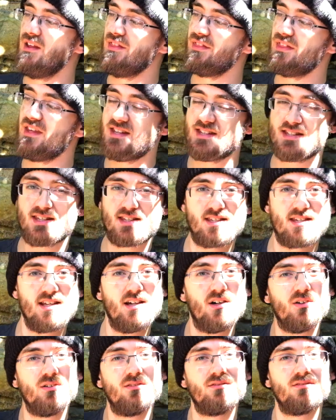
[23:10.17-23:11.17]
there's
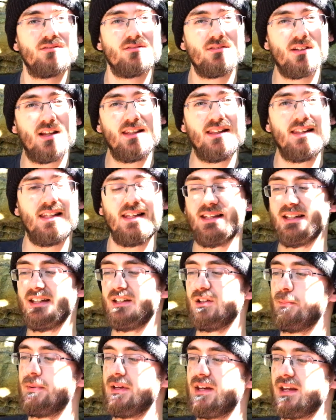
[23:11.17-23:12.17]
still a
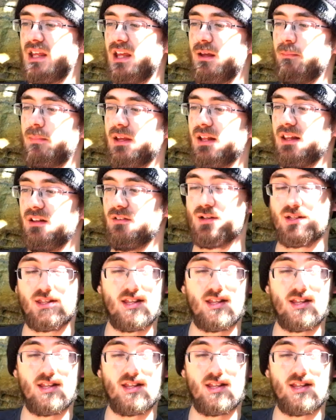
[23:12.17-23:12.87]
little bit of kingpin clearance.